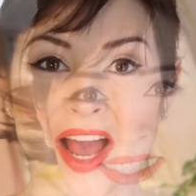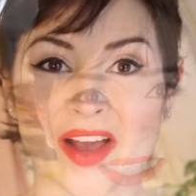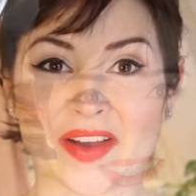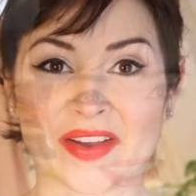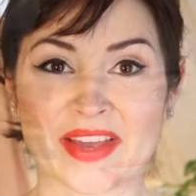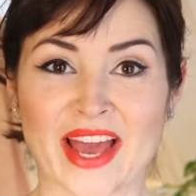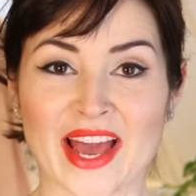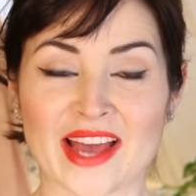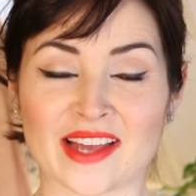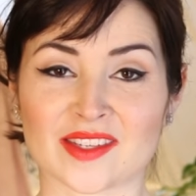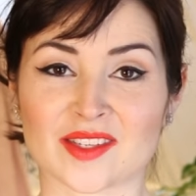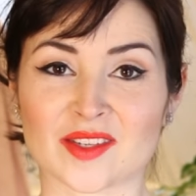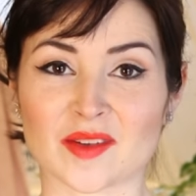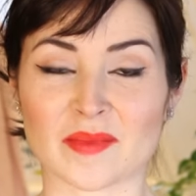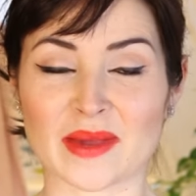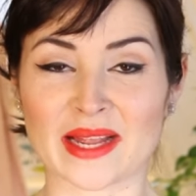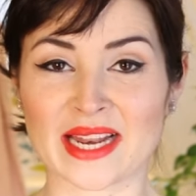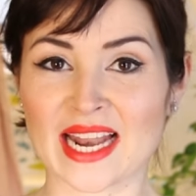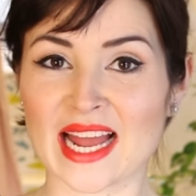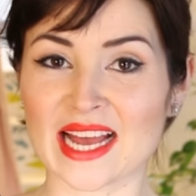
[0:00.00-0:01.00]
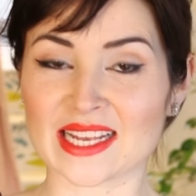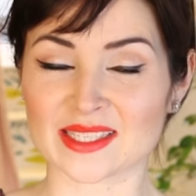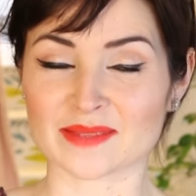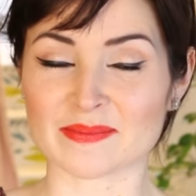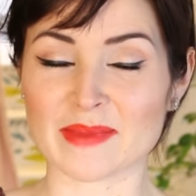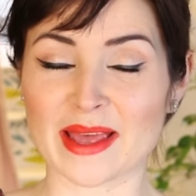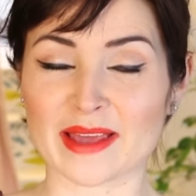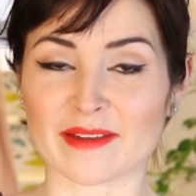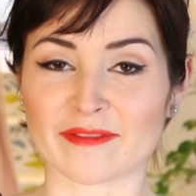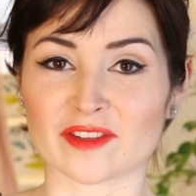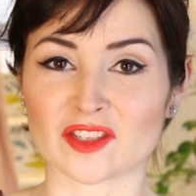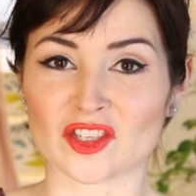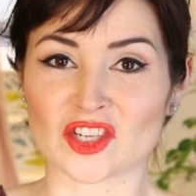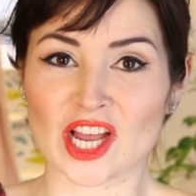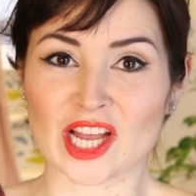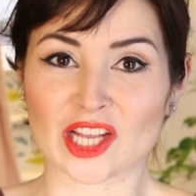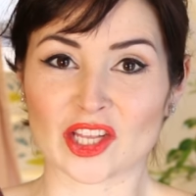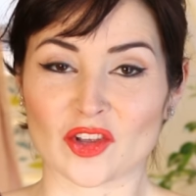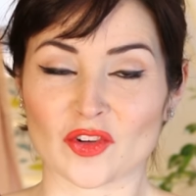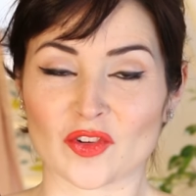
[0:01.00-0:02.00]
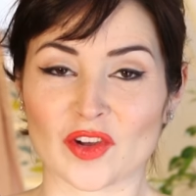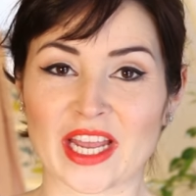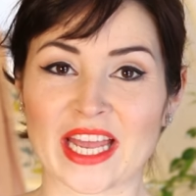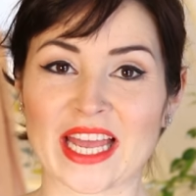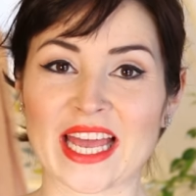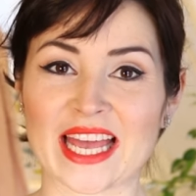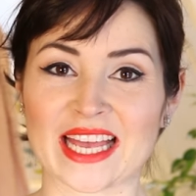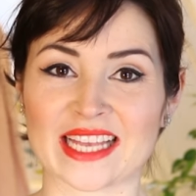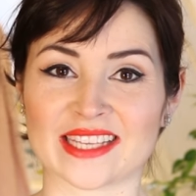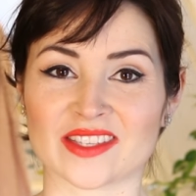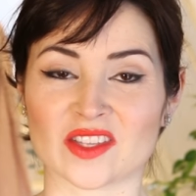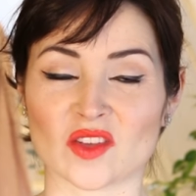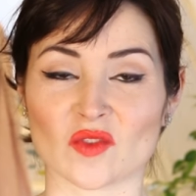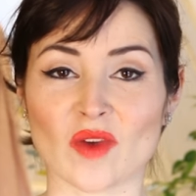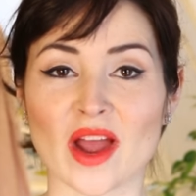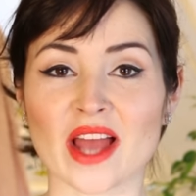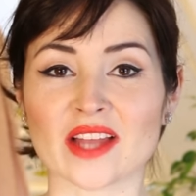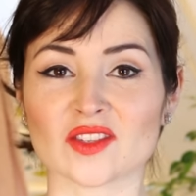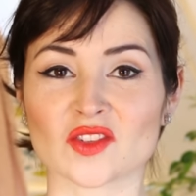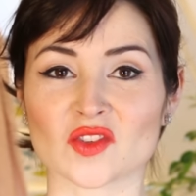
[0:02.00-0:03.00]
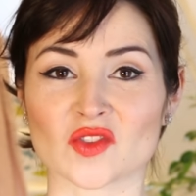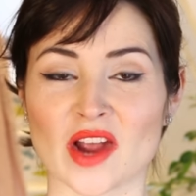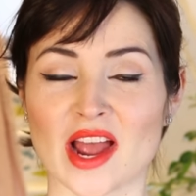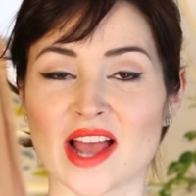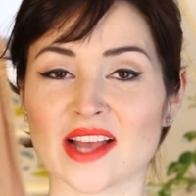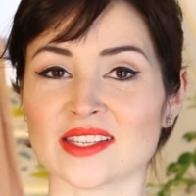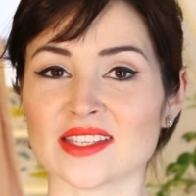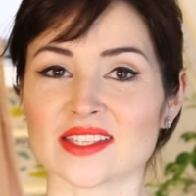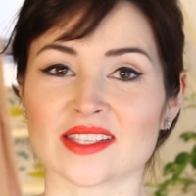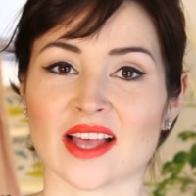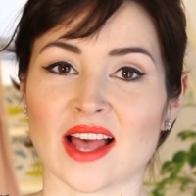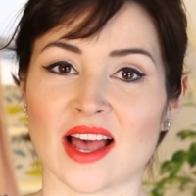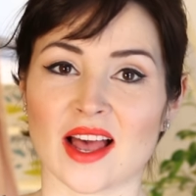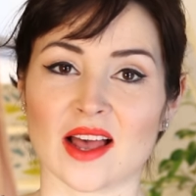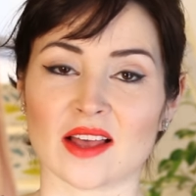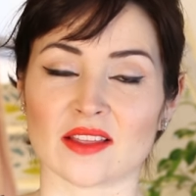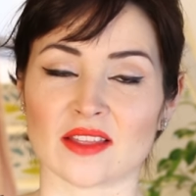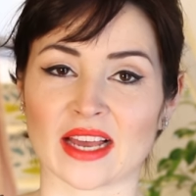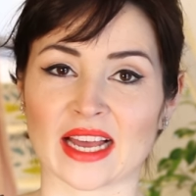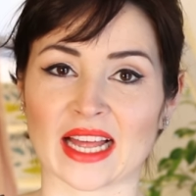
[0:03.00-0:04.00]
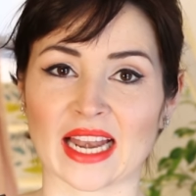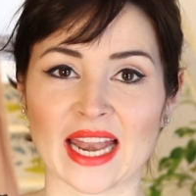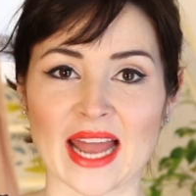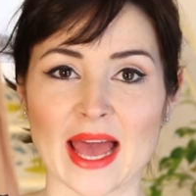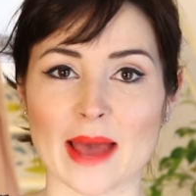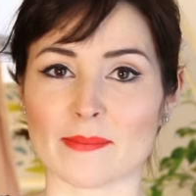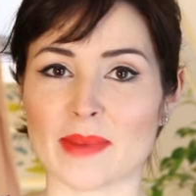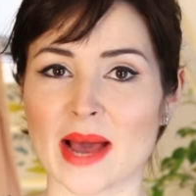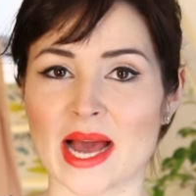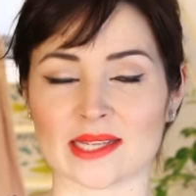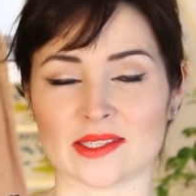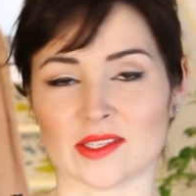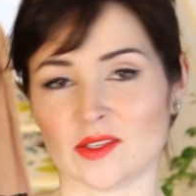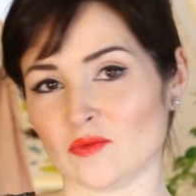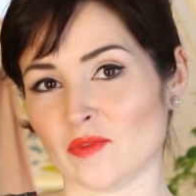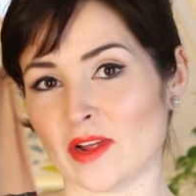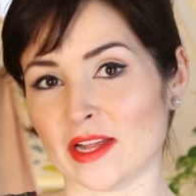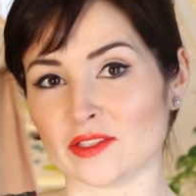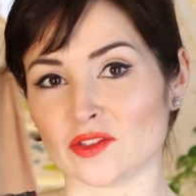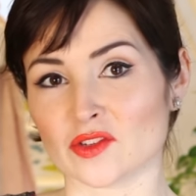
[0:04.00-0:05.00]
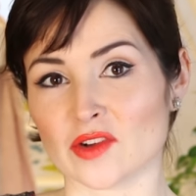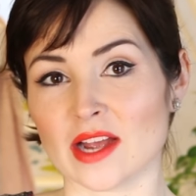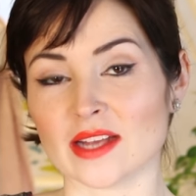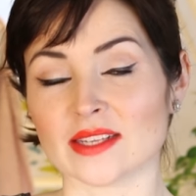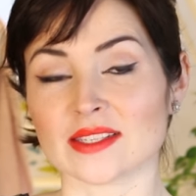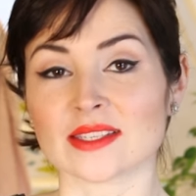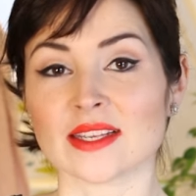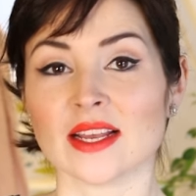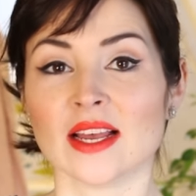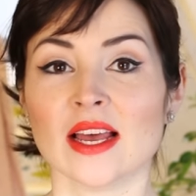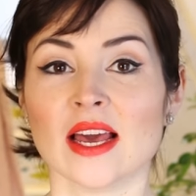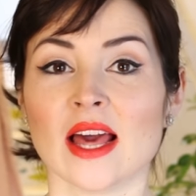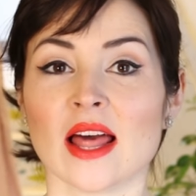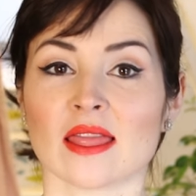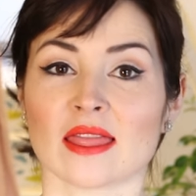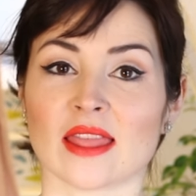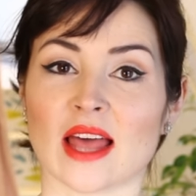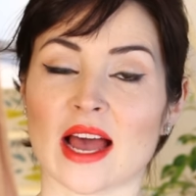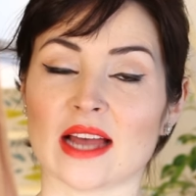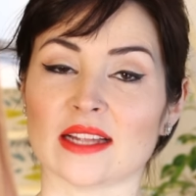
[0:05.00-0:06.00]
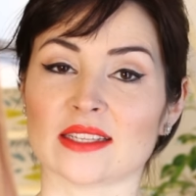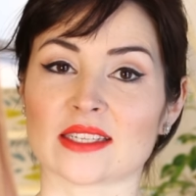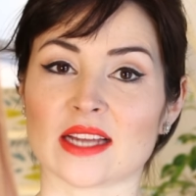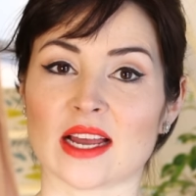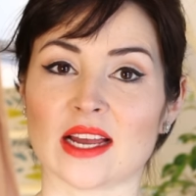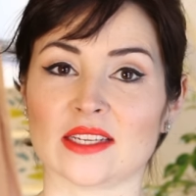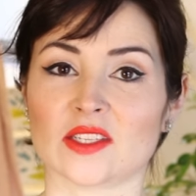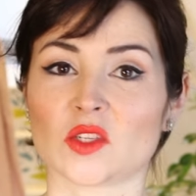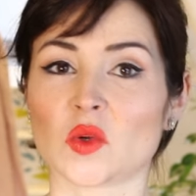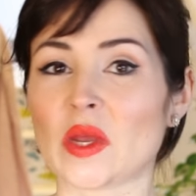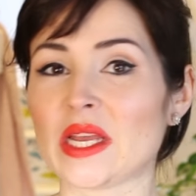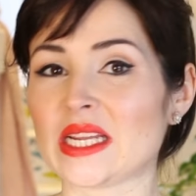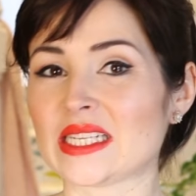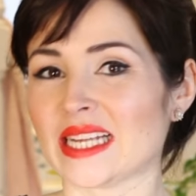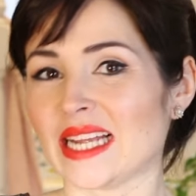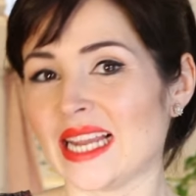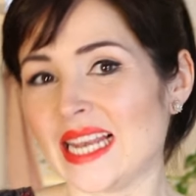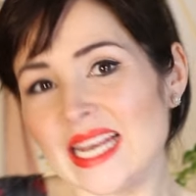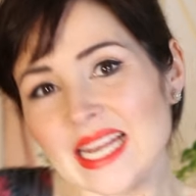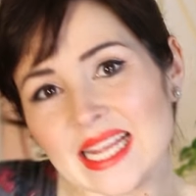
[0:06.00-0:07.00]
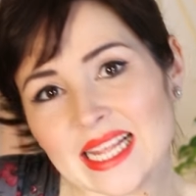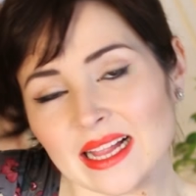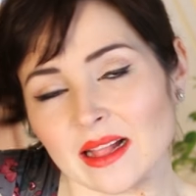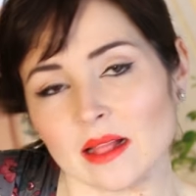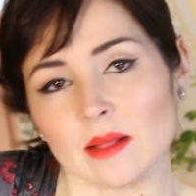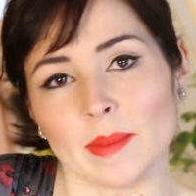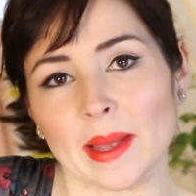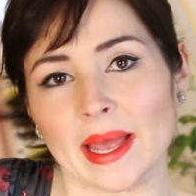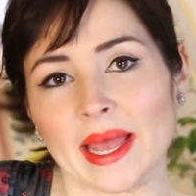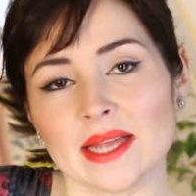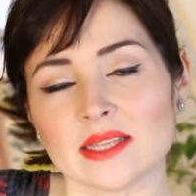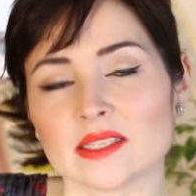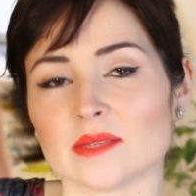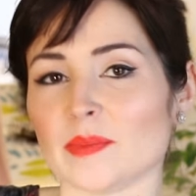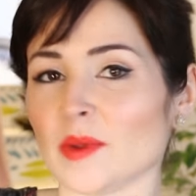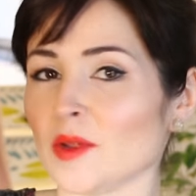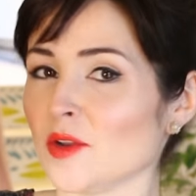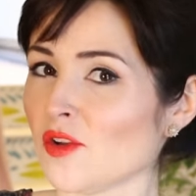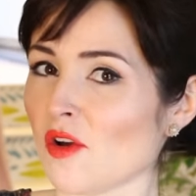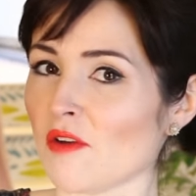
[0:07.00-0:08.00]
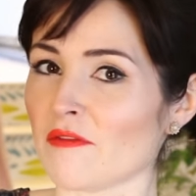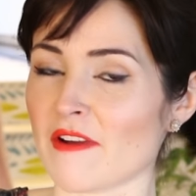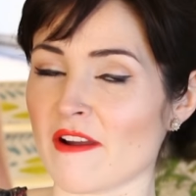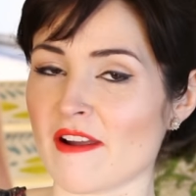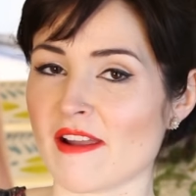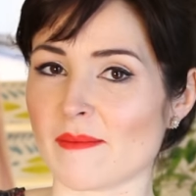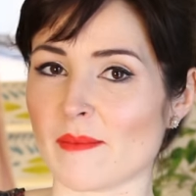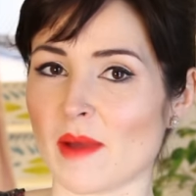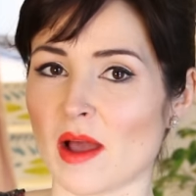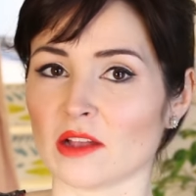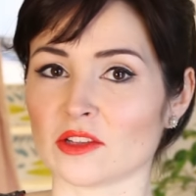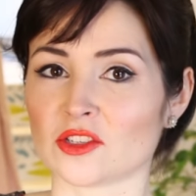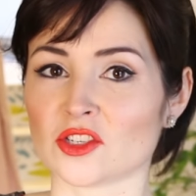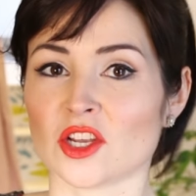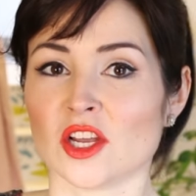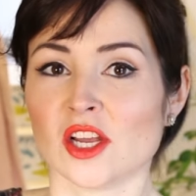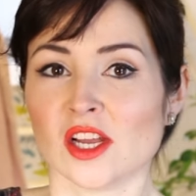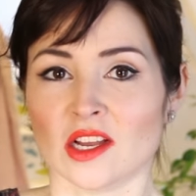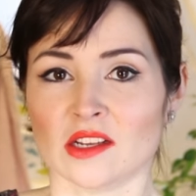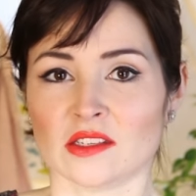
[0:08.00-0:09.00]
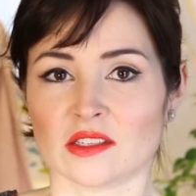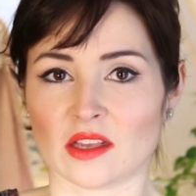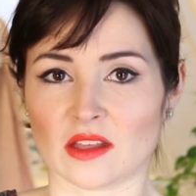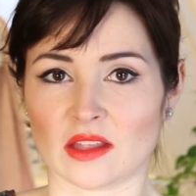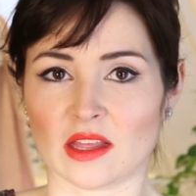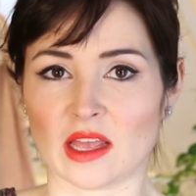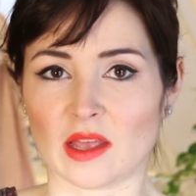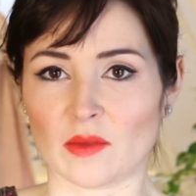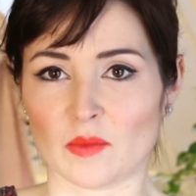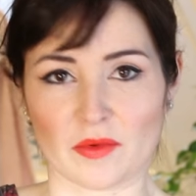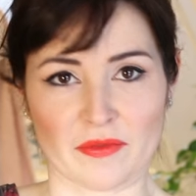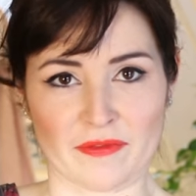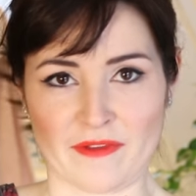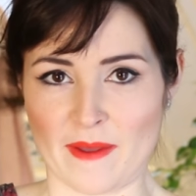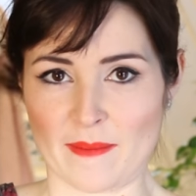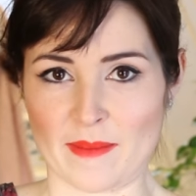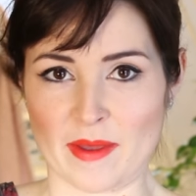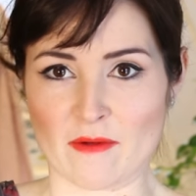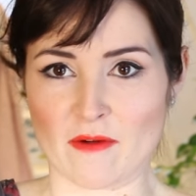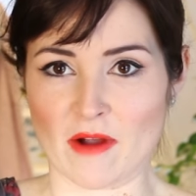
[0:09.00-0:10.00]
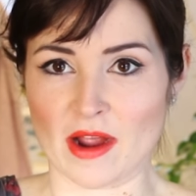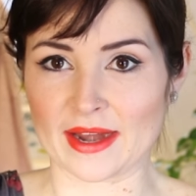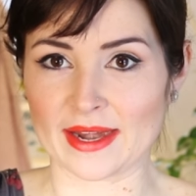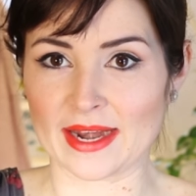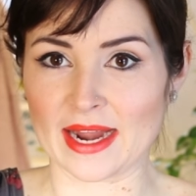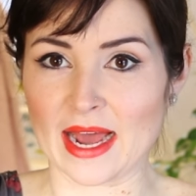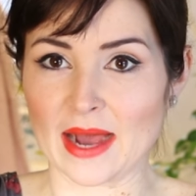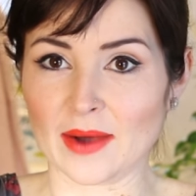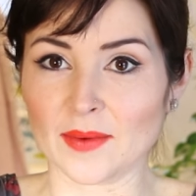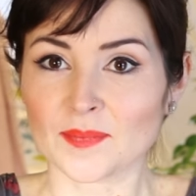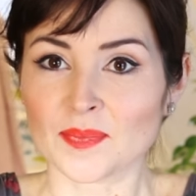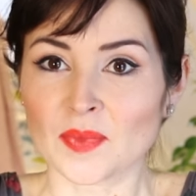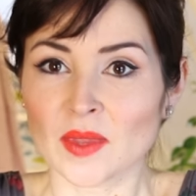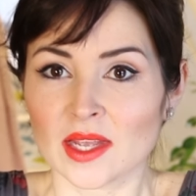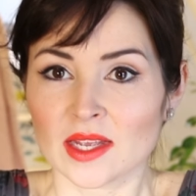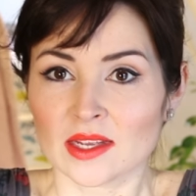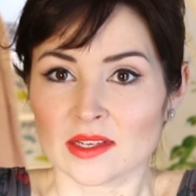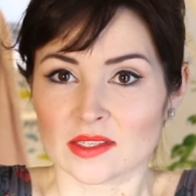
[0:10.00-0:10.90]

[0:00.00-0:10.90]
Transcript: Okay, so my last make for January is the Wren dress, the Colette pattern Wren dress that I tweaked a little bit, but not very much, so that it would fit me right now.